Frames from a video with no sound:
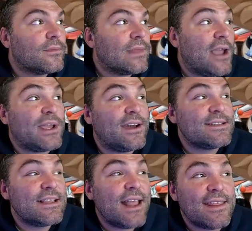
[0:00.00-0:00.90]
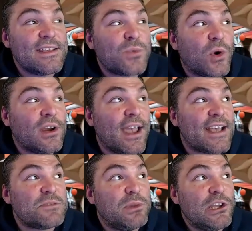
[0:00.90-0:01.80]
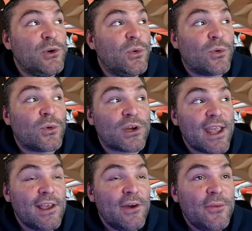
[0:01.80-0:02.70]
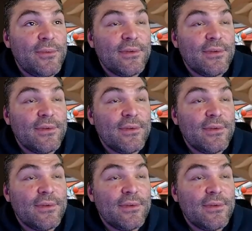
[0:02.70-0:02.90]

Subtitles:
Now, because a lot of these work as blue or yellow,